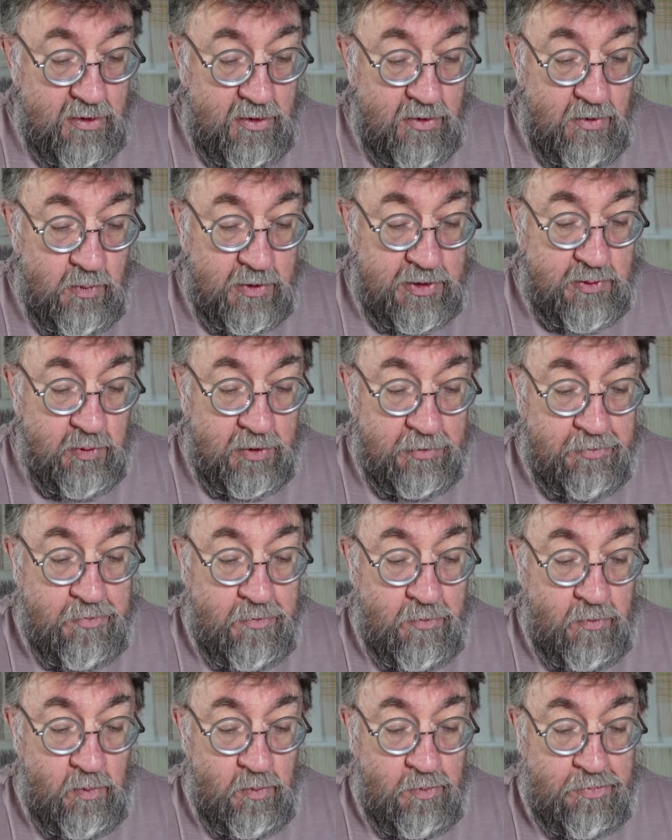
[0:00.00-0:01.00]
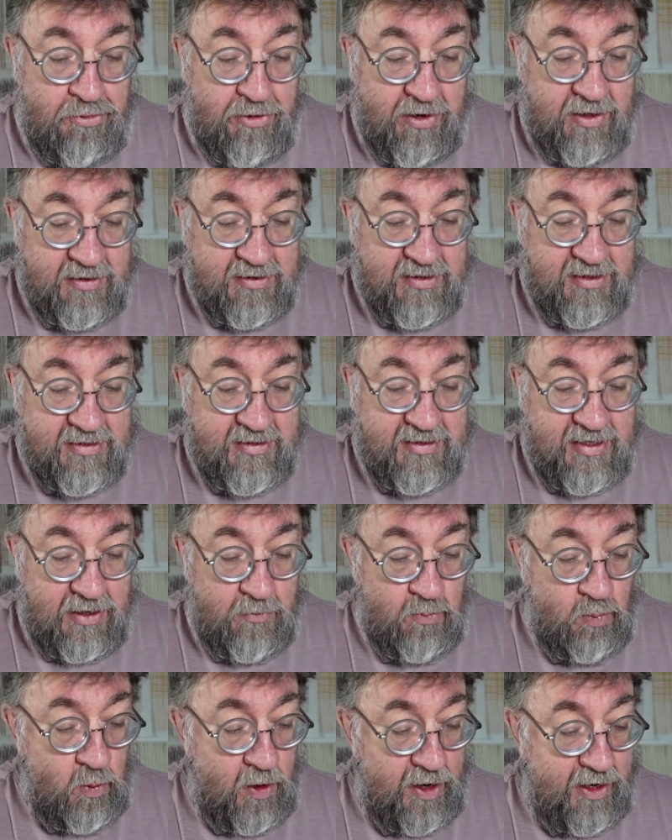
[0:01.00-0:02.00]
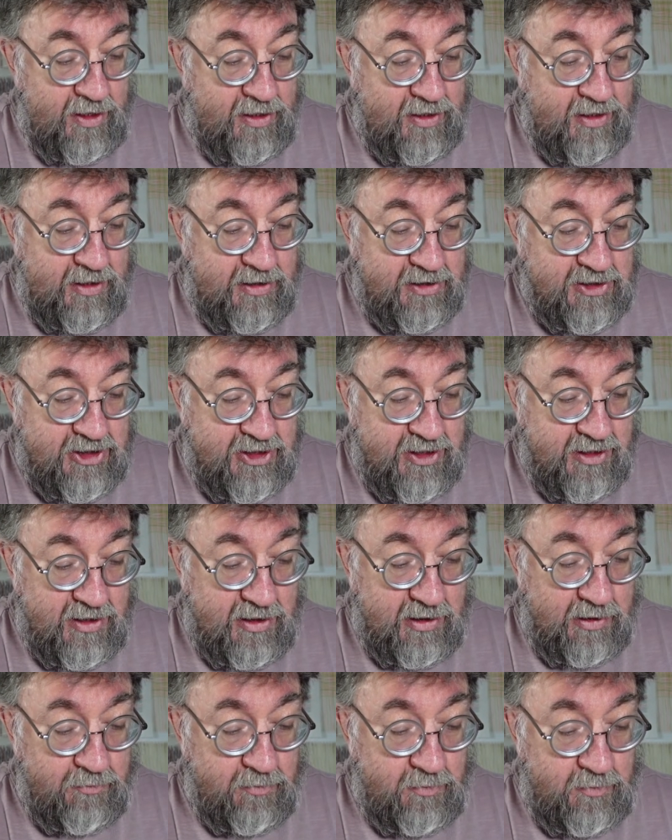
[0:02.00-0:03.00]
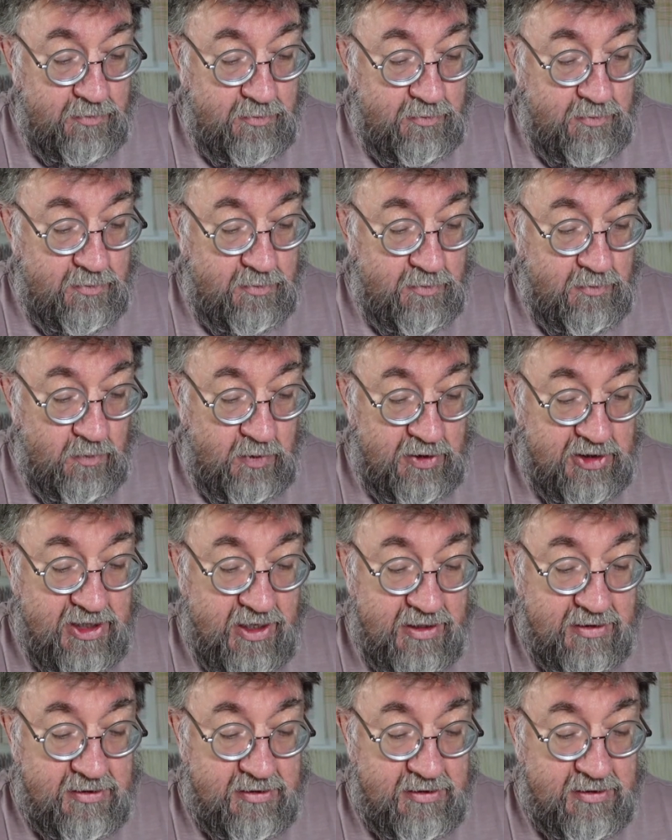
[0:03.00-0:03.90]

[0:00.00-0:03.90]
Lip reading: which will print the same way each time, which has